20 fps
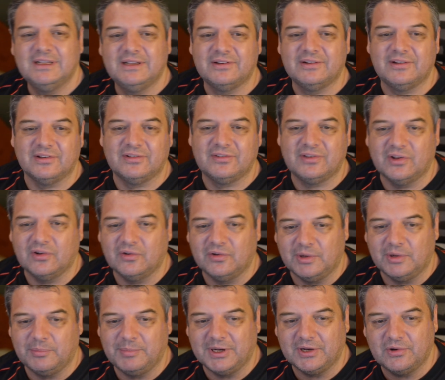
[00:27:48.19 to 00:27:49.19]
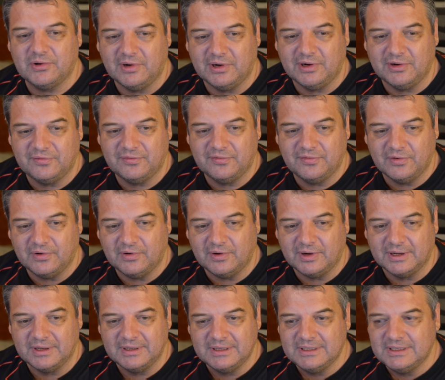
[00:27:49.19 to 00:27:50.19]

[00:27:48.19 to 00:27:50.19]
to sell your Bitcoin for.